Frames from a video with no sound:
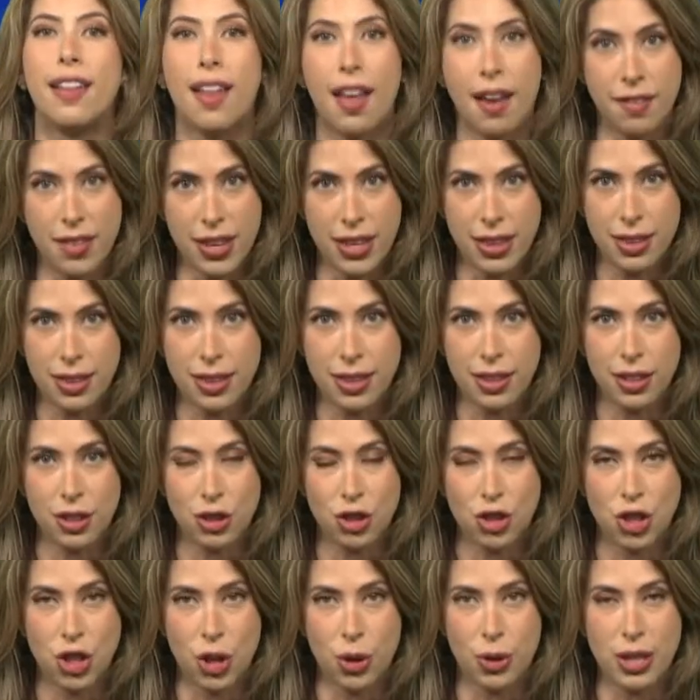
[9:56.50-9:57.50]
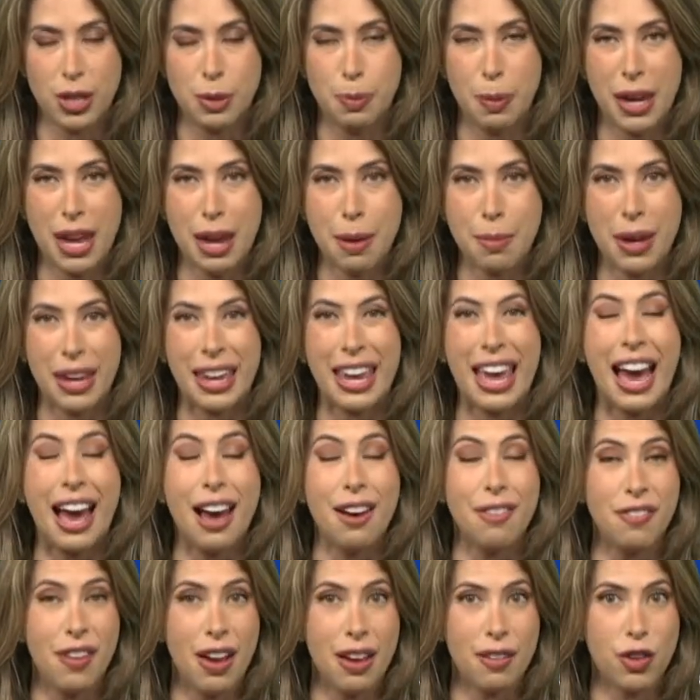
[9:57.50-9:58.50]
11th. So this became a
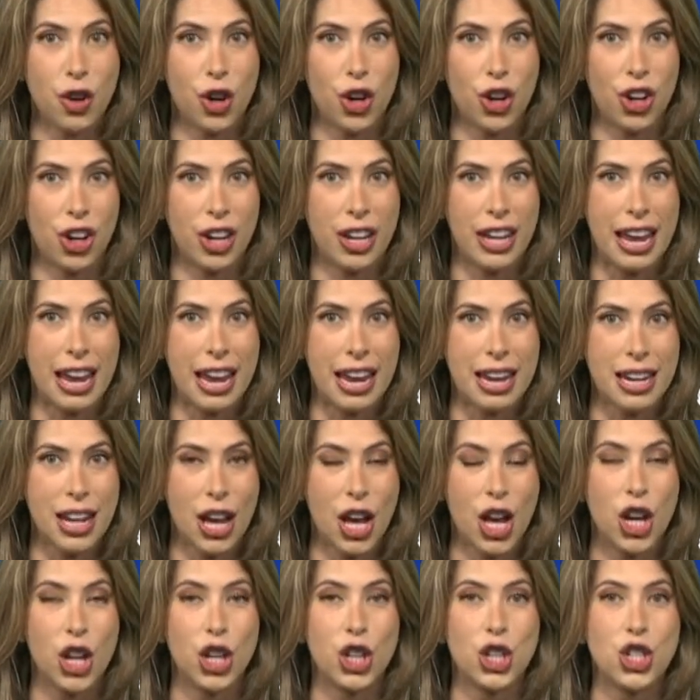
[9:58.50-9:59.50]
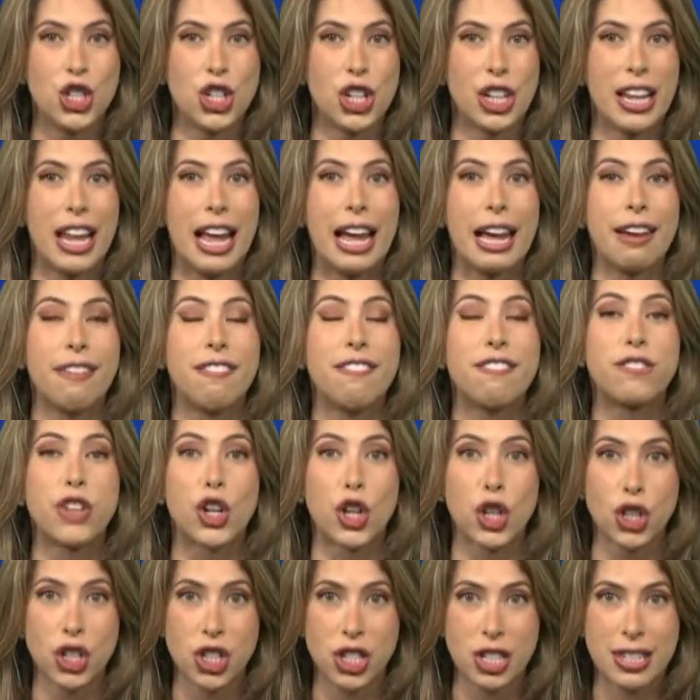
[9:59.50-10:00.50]
Cat 5 hurricane July
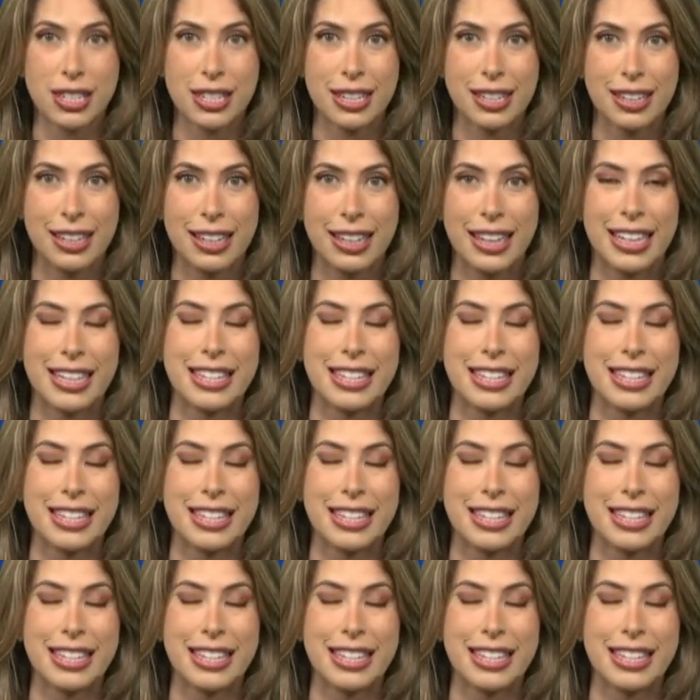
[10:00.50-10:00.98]
1st.